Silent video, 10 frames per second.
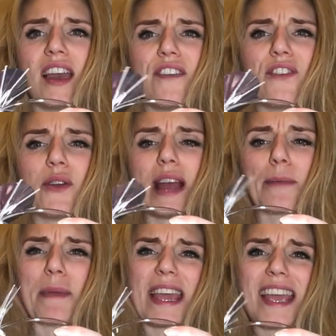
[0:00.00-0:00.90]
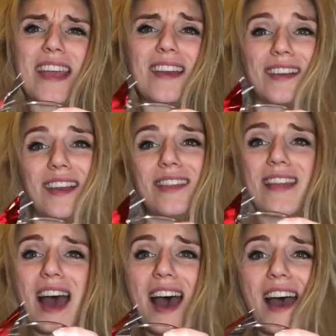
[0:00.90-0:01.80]
If you like pina
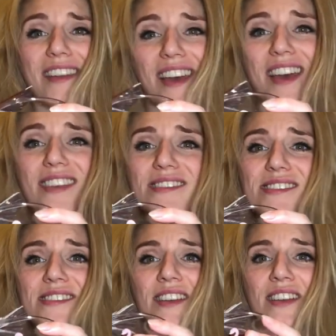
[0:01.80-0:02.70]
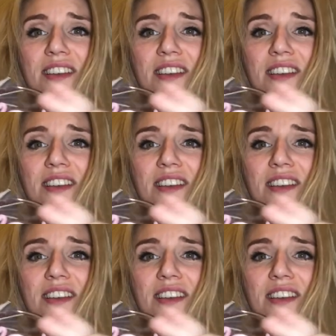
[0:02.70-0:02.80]
coladas